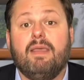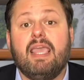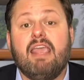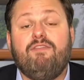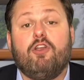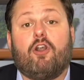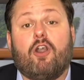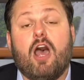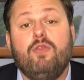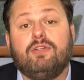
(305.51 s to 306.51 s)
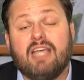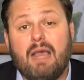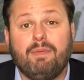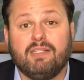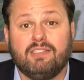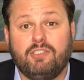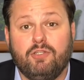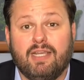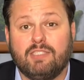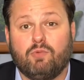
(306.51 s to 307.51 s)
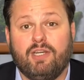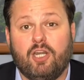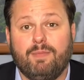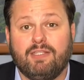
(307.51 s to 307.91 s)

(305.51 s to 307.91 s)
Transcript: If there are other topics that you guys want to hear me